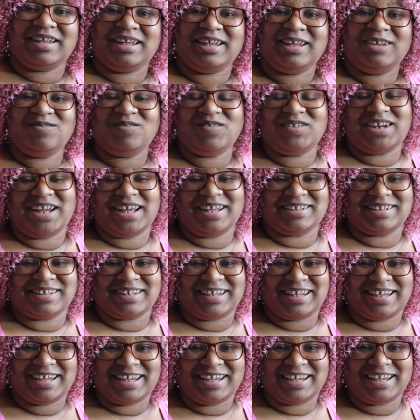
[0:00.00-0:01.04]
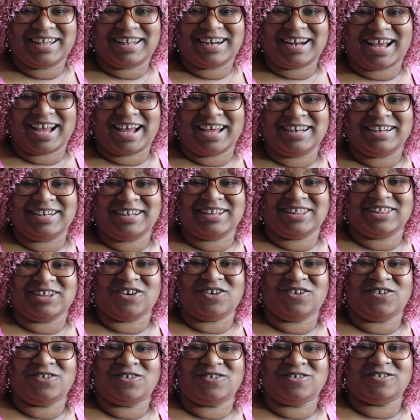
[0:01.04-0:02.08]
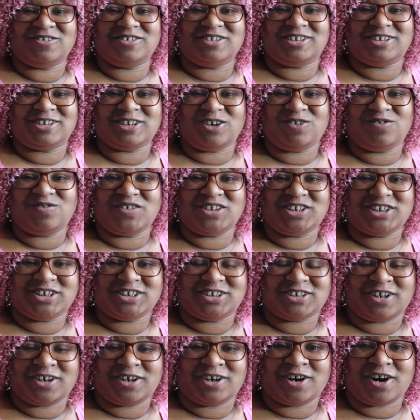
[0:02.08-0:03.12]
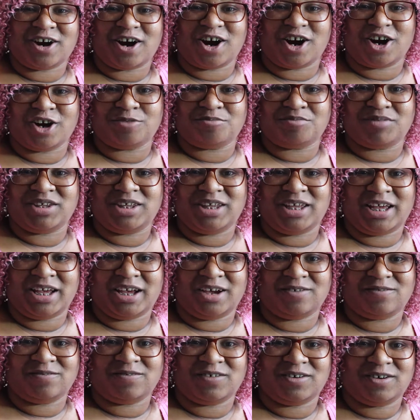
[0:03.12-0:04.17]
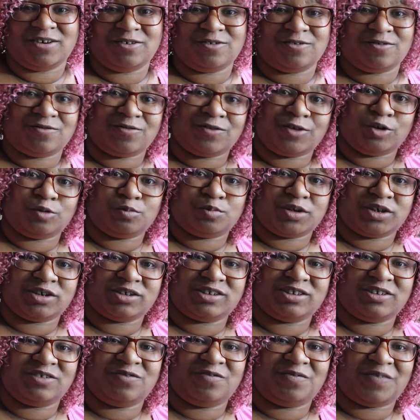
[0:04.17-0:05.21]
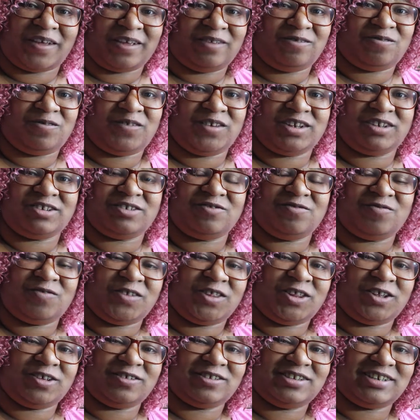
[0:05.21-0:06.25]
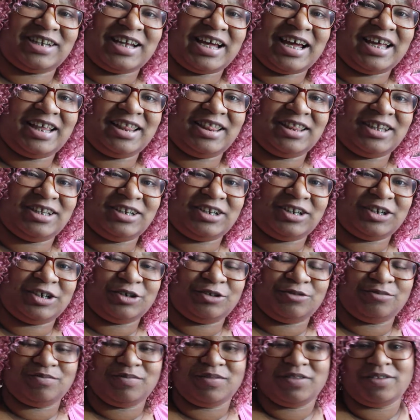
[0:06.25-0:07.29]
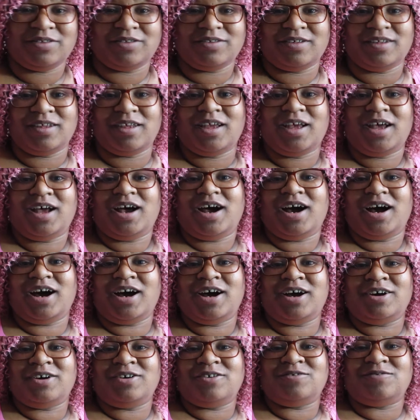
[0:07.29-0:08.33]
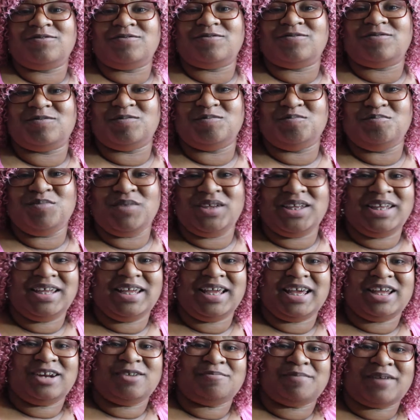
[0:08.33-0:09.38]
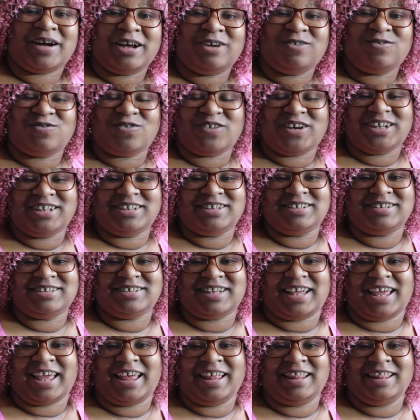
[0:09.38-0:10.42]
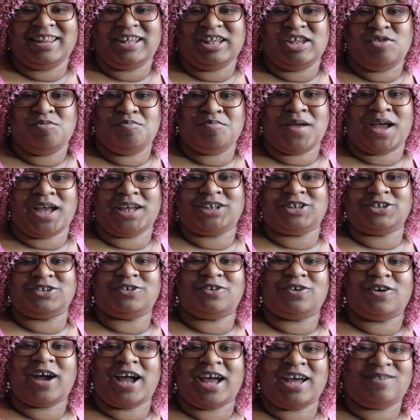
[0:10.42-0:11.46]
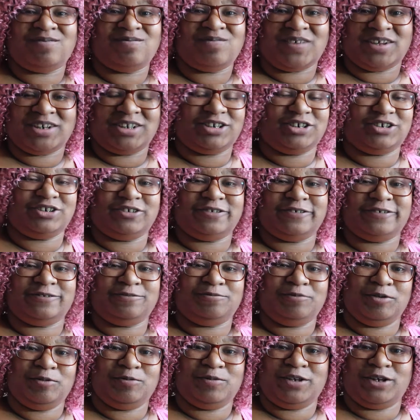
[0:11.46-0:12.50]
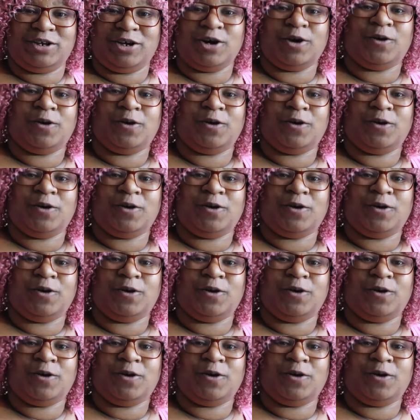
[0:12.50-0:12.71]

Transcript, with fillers: Even as a kid, I did the whole self-insert R P F, real person fan fiction, for those not in the know. of me and my friends and the magical adventures we would